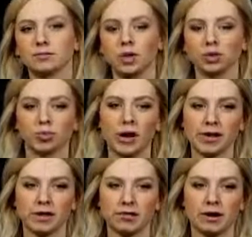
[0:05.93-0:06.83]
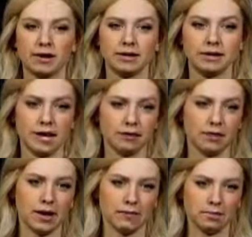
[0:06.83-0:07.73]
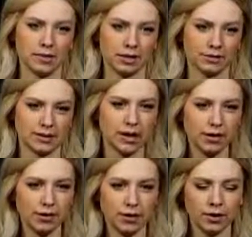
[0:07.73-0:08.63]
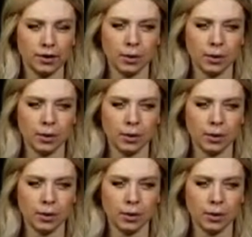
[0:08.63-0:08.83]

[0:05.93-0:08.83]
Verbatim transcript: multiplying and dividing. Now if we have them mixed together,